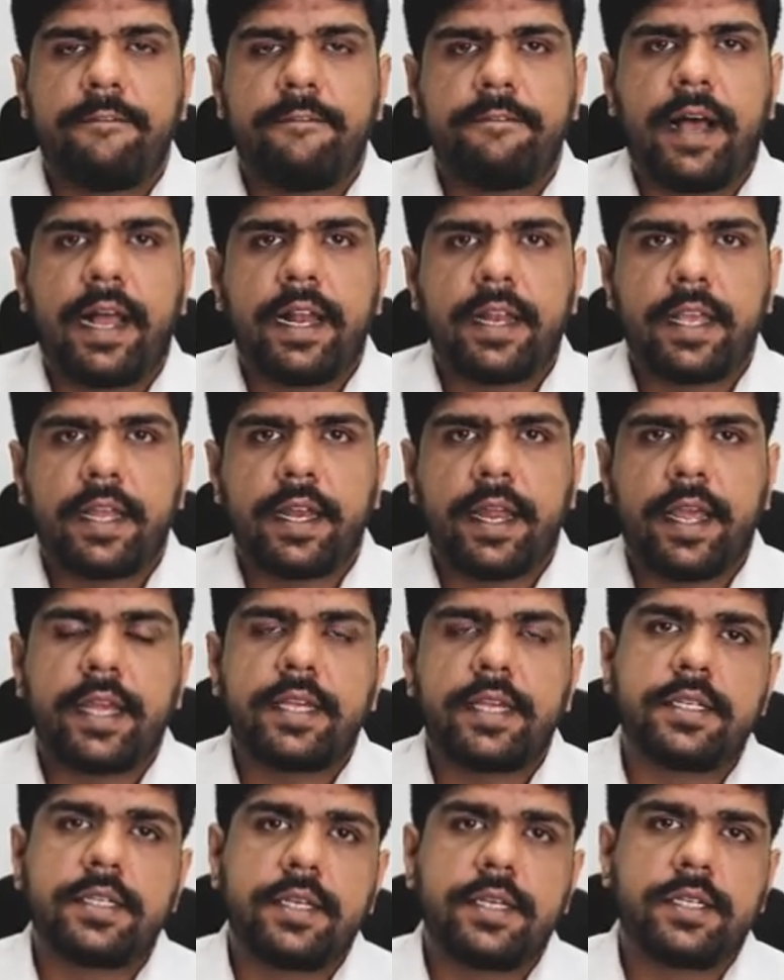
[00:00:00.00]
Falcon
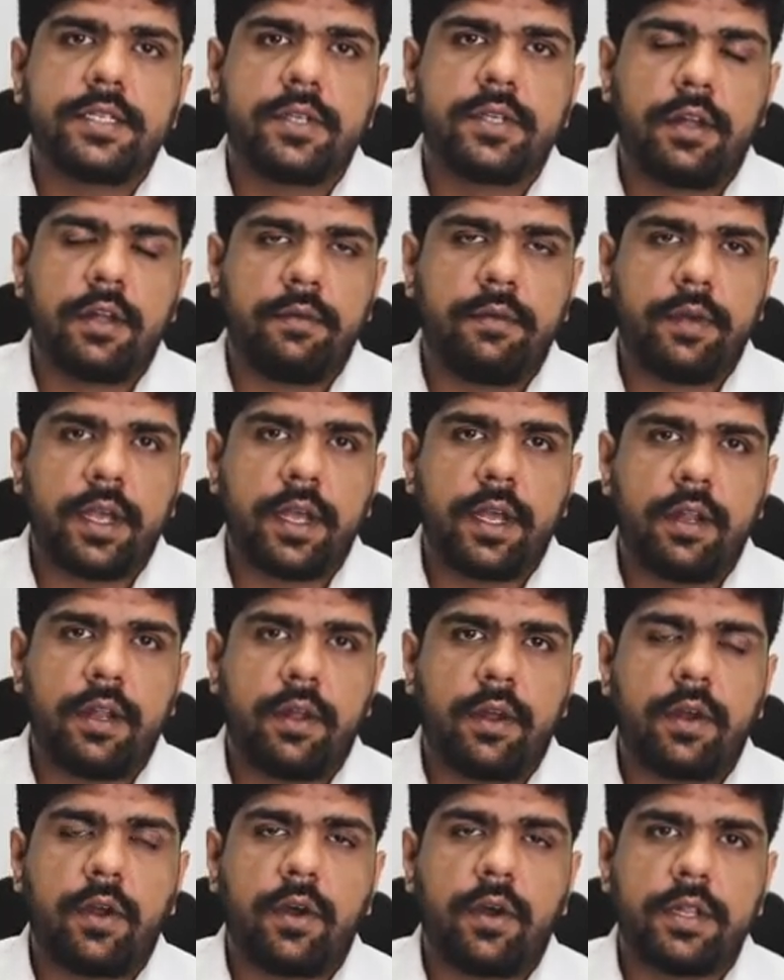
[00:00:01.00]
X is solving a
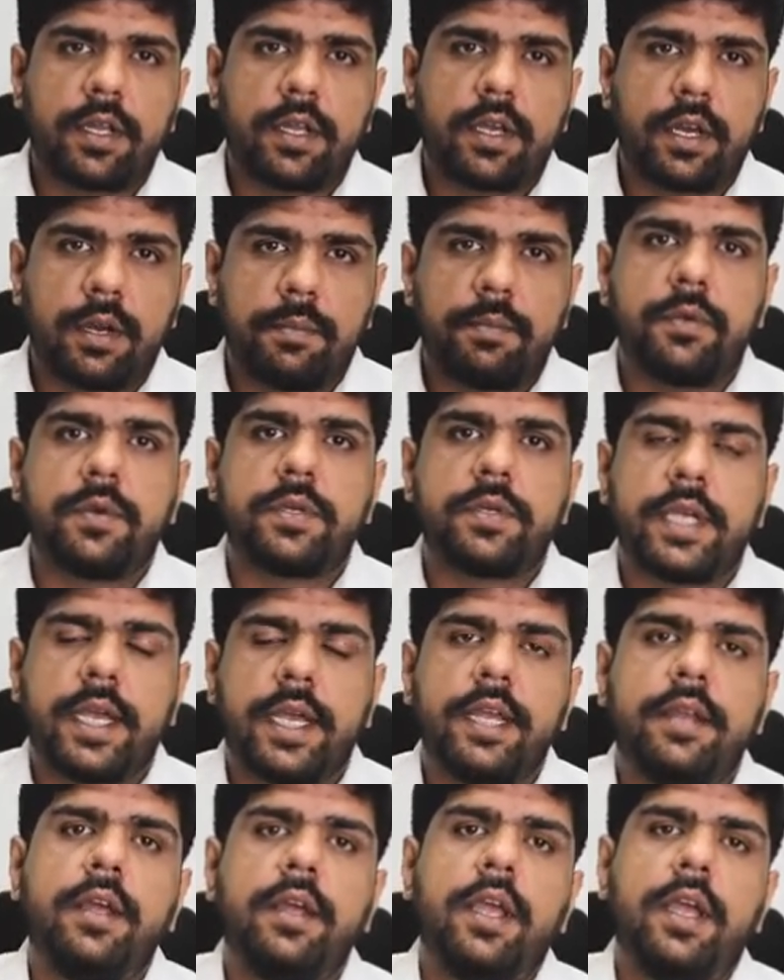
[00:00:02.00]
lot on the crypto
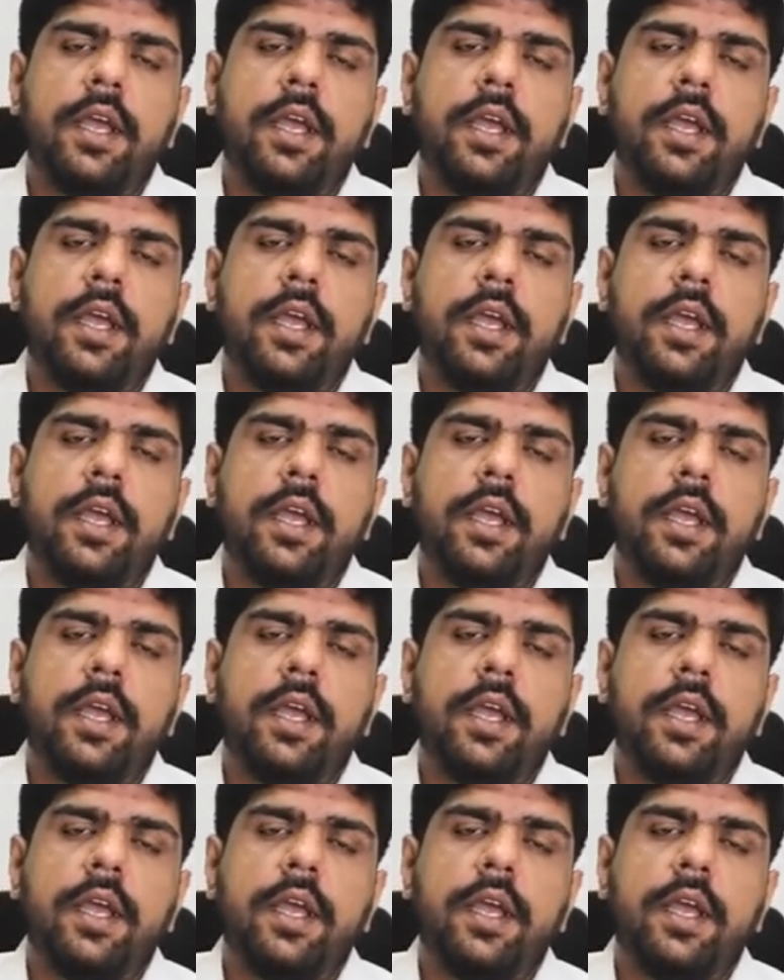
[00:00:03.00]
side,